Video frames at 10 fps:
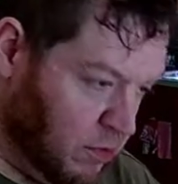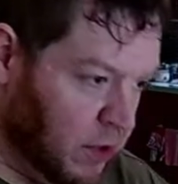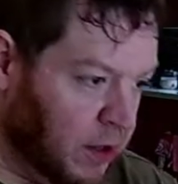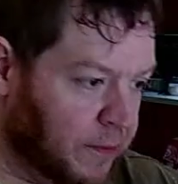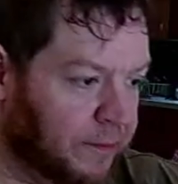
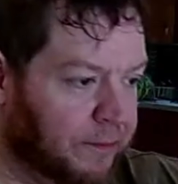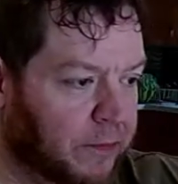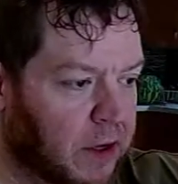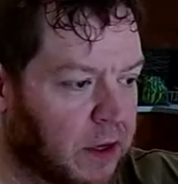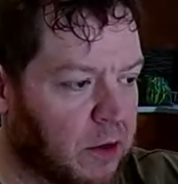Yeah,
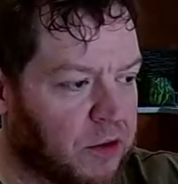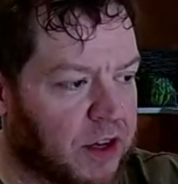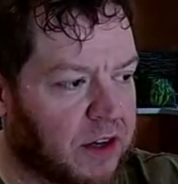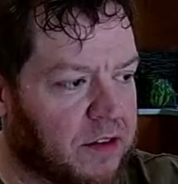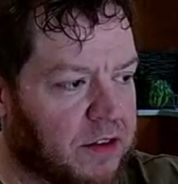and it goes. I
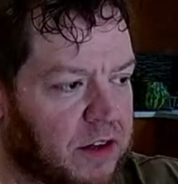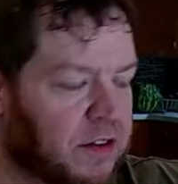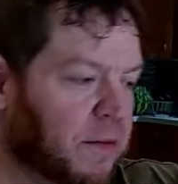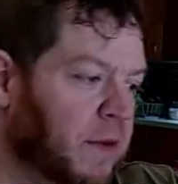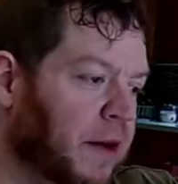can see
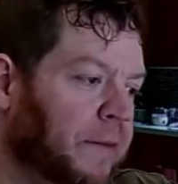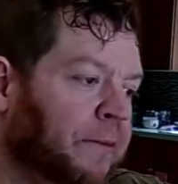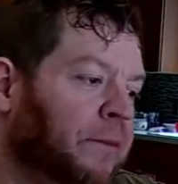some